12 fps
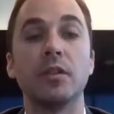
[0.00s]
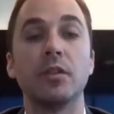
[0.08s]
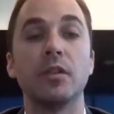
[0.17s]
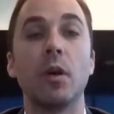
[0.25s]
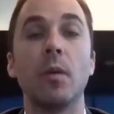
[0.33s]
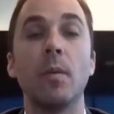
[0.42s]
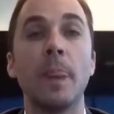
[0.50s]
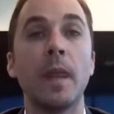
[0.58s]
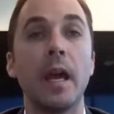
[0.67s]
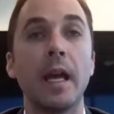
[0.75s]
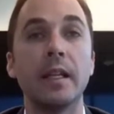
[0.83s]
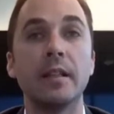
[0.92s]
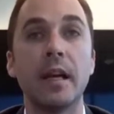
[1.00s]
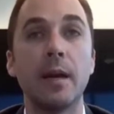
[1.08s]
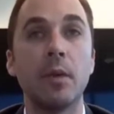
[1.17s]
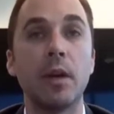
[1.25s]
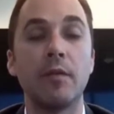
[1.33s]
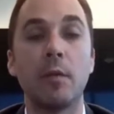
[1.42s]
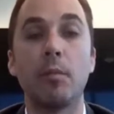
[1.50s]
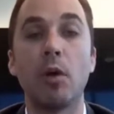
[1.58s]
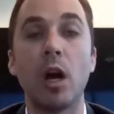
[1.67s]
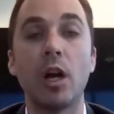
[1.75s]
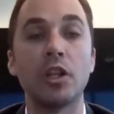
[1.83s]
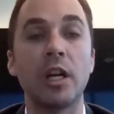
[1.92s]
So anytime we have a
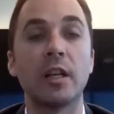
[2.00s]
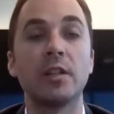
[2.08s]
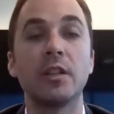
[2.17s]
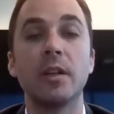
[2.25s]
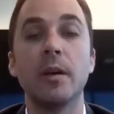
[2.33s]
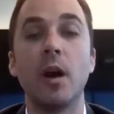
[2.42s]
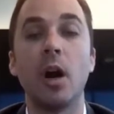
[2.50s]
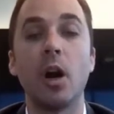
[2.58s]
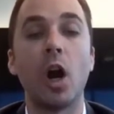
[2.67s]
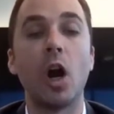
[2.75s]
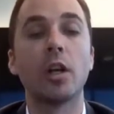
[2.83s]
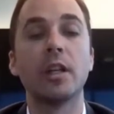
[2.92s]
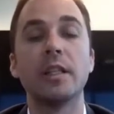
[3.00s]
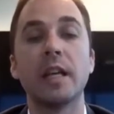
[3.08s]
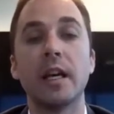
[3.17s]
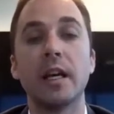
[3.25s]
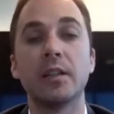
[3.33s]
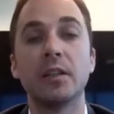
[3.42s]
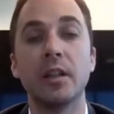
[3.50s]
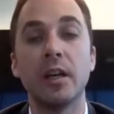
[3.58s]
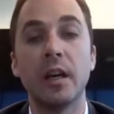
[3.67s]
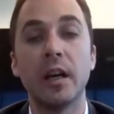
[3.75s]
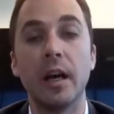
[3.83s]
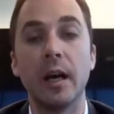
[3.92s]
project, our architect,
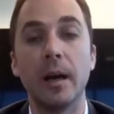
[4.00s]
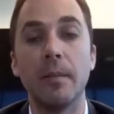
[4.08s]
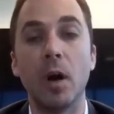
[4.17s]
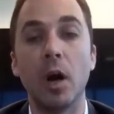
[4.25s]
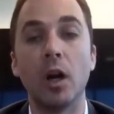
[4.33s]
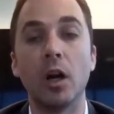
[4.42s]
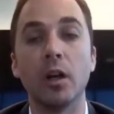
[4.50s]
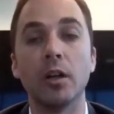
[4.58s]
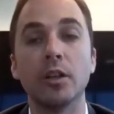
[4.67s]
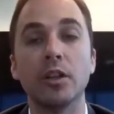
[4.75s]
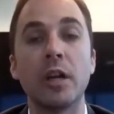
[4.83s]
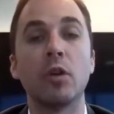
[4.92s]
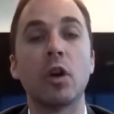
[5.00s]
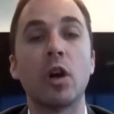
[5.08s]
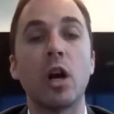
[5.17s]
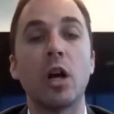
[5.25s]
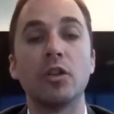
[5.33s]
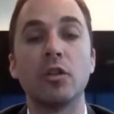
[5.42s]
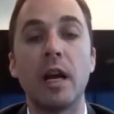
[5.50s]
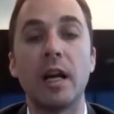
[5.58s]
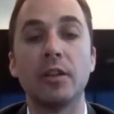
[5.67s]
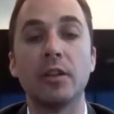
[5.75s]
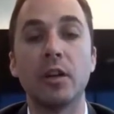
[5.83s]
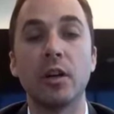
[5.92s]
our general
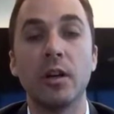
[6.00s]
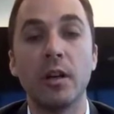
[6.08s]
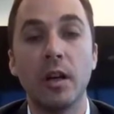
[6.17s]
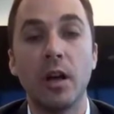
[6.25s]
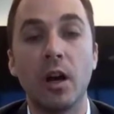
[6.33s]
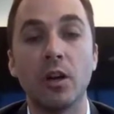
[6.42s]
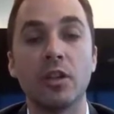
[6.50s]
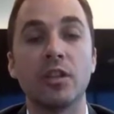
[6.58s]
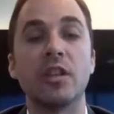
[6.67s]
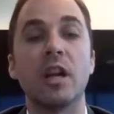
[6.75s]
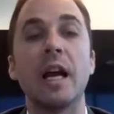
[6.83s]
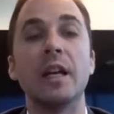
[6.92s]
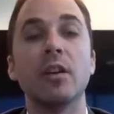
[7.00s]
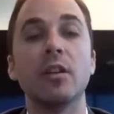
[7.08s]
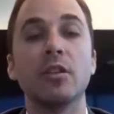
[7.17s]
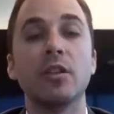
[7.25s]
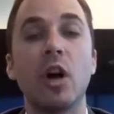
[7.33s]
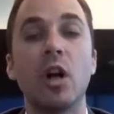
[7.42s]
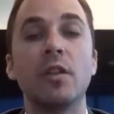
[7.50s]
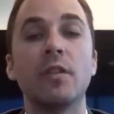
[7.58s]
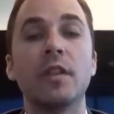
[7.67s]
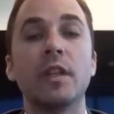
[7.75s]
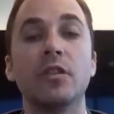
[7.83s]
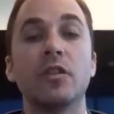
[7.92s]
contractor, our designers, all of
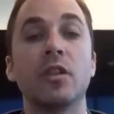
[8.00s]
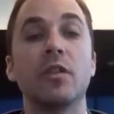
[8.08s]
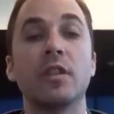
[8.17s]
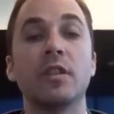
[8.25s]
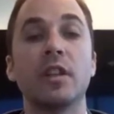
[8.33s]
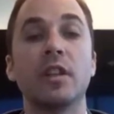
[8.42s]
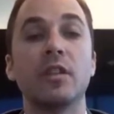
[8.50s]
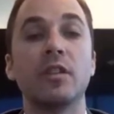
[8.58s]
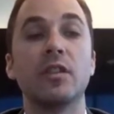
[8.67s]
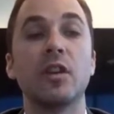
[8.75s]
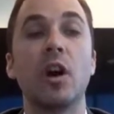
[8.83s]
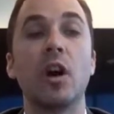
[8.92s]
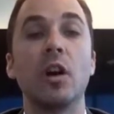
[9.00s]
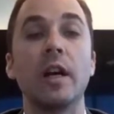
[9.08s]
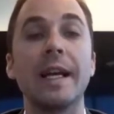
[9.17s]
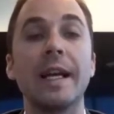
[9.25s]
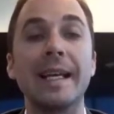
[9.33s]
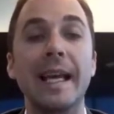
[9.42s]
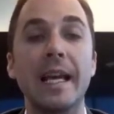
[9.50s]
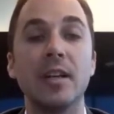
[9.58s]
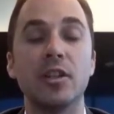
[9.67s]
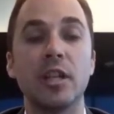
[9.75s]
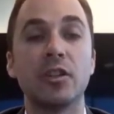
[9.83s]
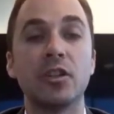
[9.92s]
these services are
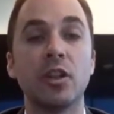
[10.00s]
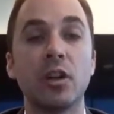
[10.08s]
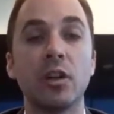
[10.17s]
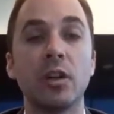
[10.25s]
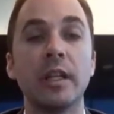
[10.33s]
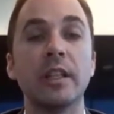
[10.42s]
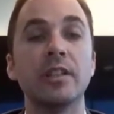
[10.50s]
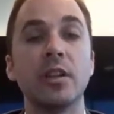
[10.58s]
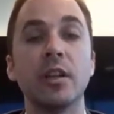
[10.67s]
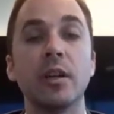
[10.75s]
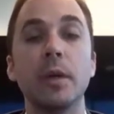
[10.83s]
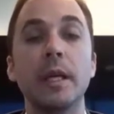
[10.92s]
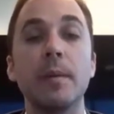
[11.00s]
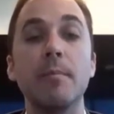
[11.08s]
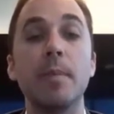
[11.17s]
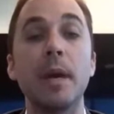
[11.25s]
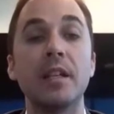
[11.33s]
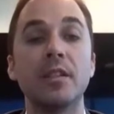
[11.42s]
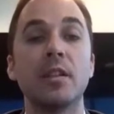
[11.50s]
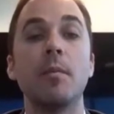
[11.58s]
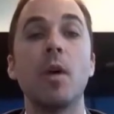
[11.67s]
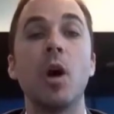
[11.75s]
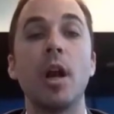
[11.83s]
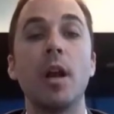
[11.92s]
engaged externally so that we can base
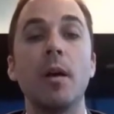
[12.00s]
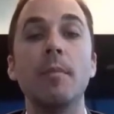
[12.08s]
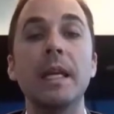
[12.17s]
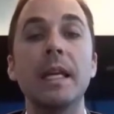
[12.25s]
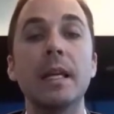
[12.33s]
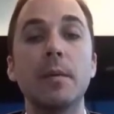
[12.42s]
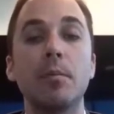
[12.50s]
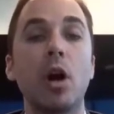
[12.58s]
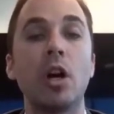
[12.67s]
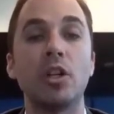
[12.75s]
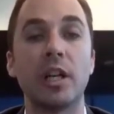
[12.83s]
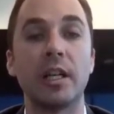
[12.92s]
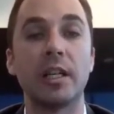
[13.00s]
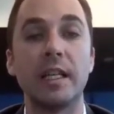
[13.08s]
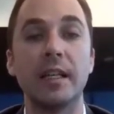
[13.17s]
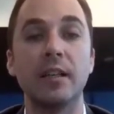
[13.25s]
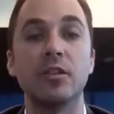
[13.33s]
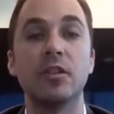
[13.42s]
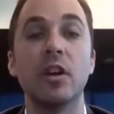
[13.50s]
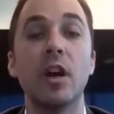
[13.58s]
them on immediate project needs